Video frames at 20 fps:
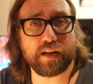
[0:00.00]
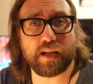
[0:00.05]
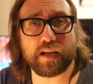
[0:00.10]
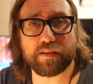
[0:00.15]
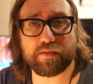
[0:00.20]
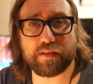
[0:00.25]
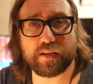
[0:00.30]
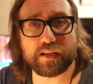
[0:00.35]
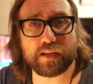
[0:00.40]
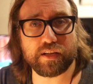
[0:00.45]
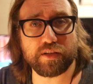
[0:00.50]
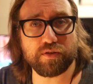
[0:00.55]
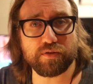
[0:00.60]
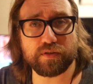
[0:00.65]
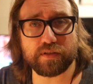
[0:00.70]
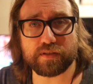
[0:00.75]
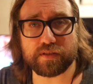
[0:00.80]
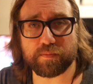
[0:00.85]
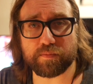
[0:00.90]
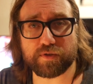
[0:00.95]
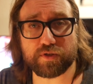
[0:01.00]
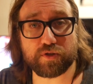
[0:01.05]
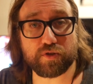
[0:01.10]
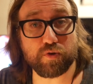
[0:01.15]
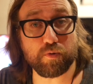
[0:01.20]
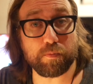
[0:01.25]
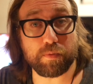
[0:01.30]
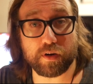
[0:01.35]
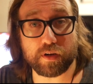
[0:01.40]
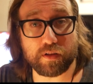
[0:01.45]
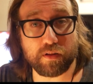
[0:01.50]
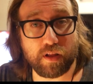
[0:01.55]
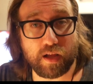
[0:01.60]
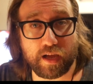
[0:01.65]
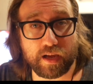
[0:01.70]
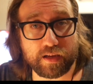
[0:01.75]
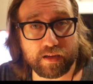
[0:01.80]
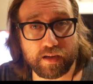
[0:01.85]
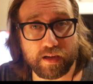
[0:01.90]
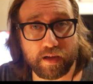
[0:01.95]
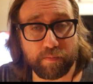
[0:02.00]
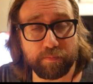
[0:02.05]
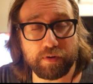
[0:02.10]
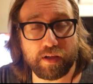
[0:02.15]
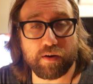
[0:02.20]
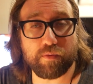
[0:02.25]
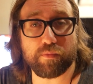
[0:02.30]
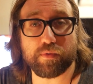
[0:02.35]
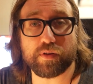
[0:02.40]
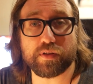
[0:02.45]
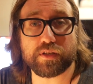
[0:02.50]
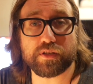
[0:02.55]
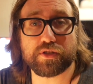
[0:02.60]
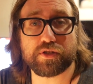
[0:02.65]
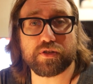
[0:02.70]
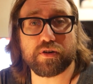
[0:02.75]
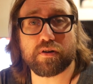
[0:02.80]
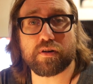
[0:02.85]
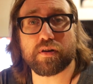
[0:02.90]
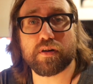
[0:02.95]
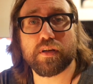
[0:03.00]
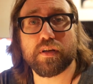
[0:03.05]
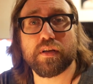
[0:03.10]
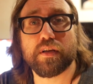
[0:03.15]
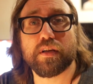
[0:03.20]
And I think it uses some super clock. I'm not really sure.